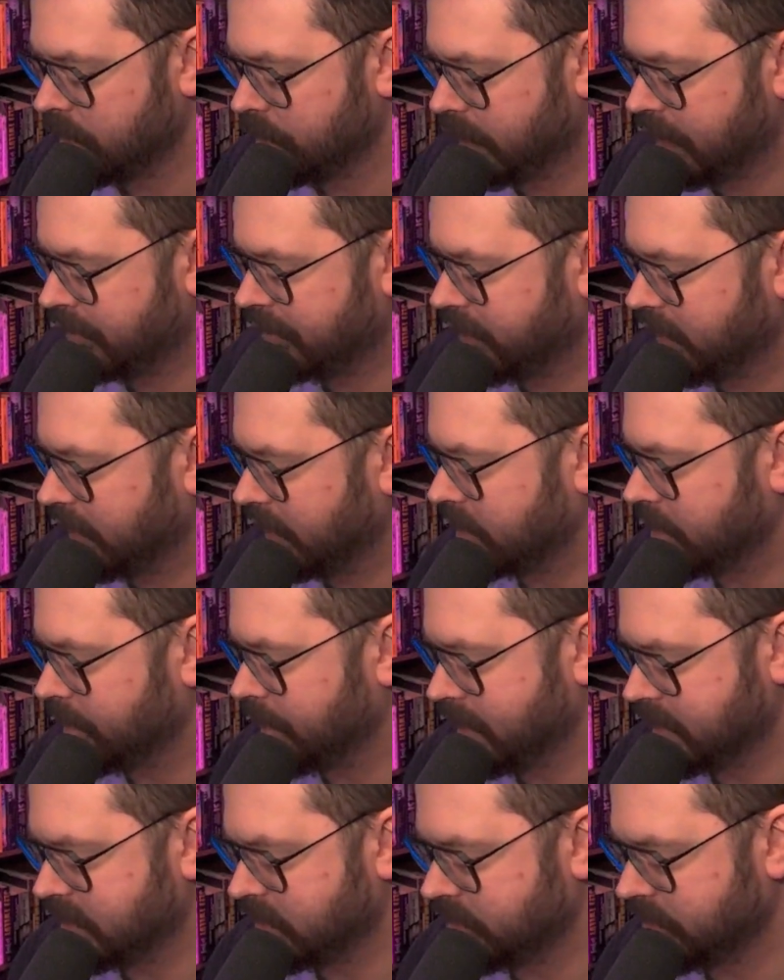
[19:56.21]
but I feel like the
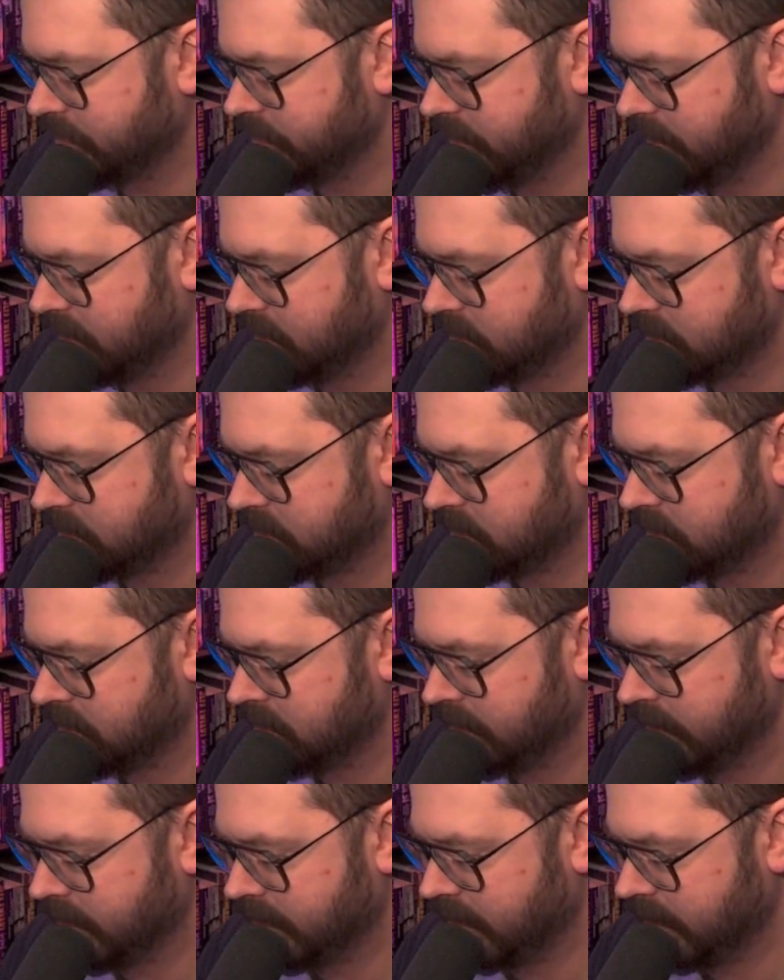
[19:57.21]
message of this
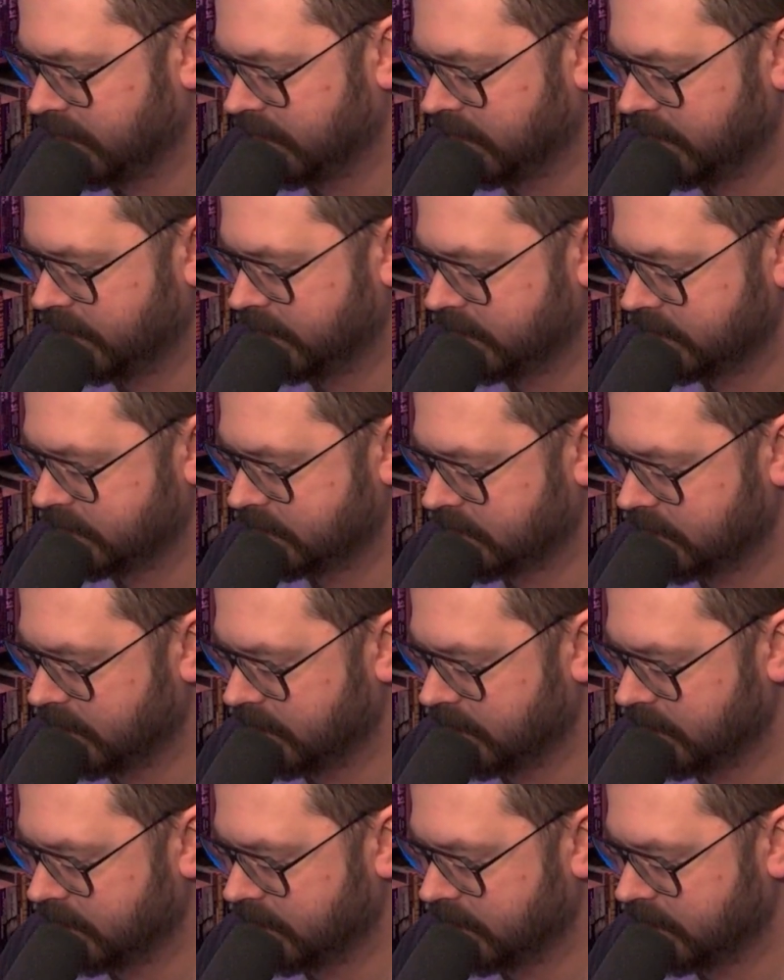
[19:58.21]
is